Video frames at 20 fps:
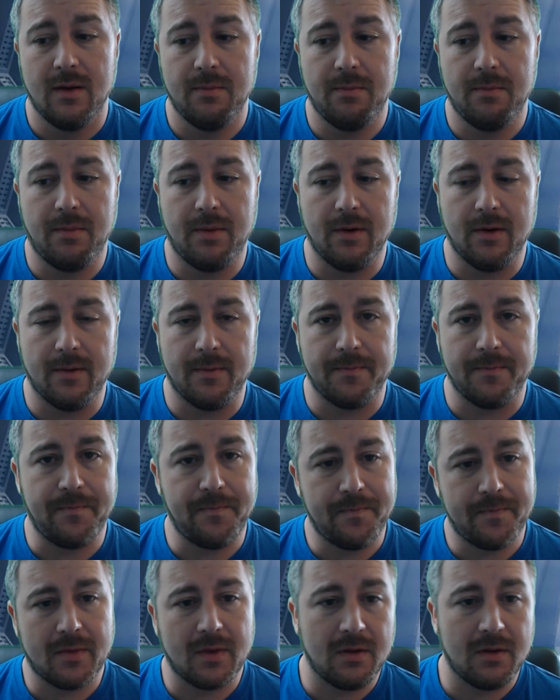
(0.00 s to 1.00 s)
But
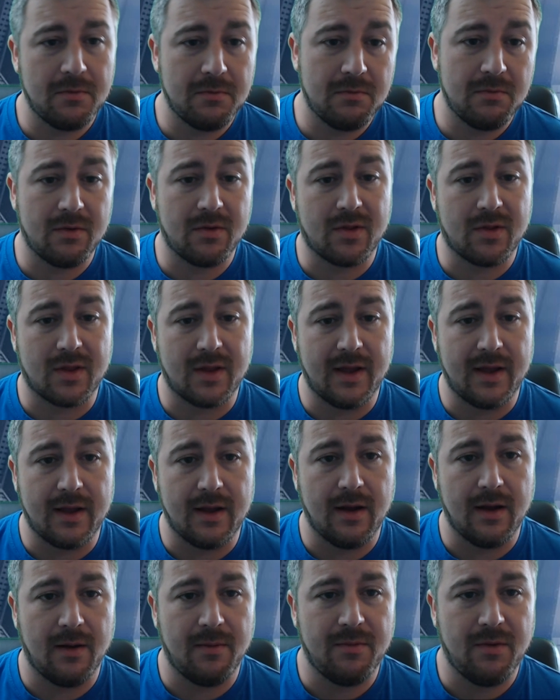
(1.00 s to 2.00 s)
we'll see.
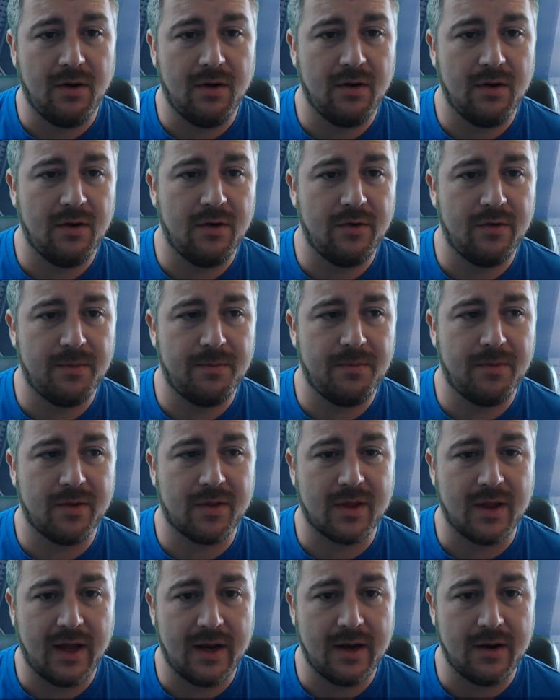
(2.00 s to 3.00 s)
I'm not
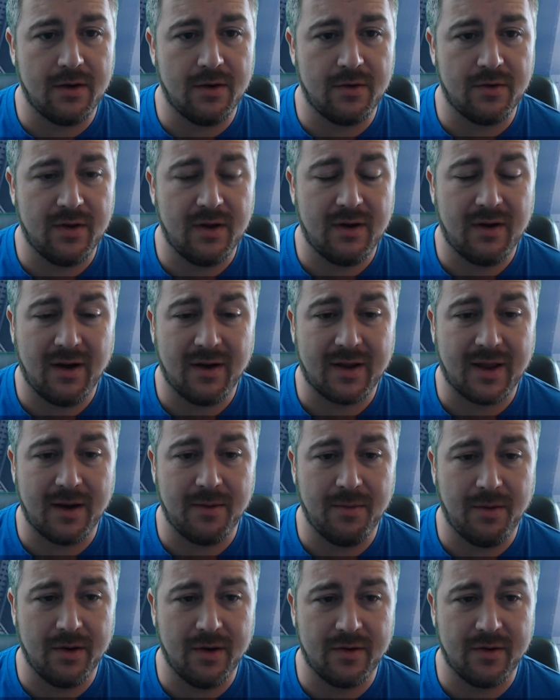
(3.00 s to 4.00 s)
100% until I get him
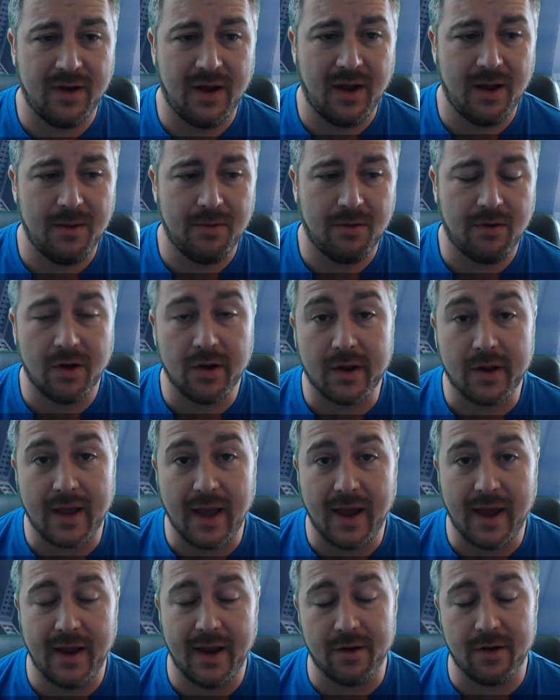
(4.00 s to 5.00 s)
on the table or
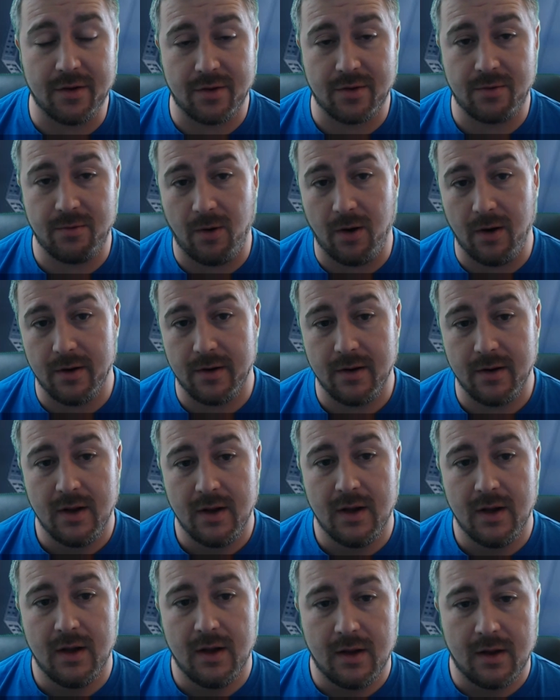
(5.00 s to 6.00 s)
get in a squad,
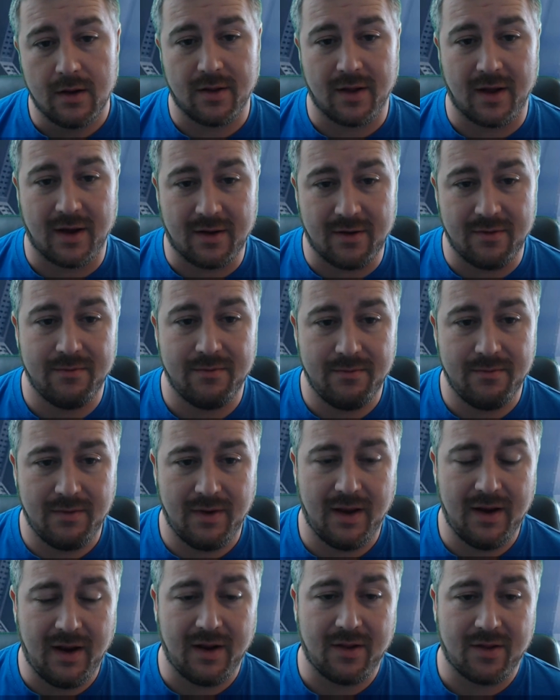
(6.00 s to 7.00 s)
because I can, in
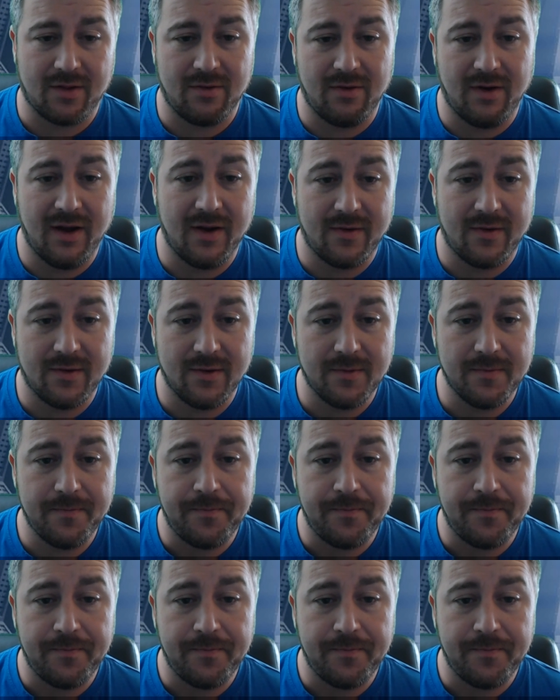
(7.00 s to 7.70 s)
isolation,